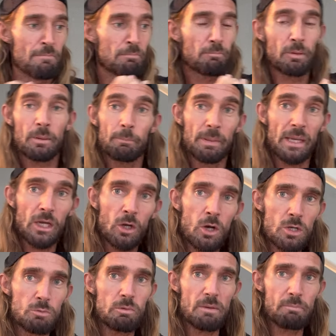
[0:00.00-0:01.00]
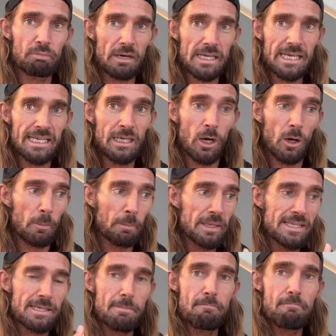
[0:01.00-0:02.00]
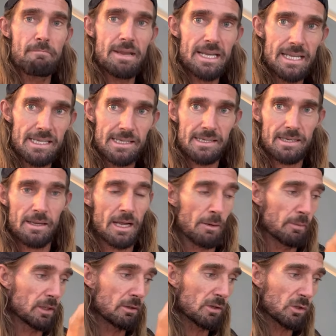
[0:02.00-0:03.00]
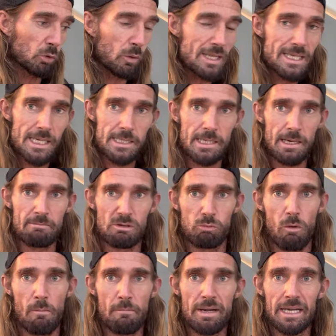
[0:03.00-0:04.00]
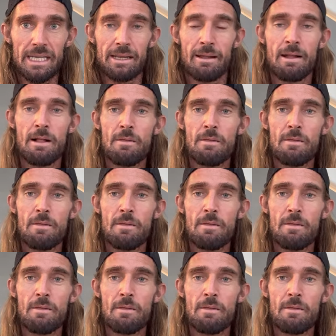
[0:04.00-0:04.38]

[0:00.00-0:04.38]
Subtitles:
But because we're breaking it up into minutes and we're doing 20 times 1 minute,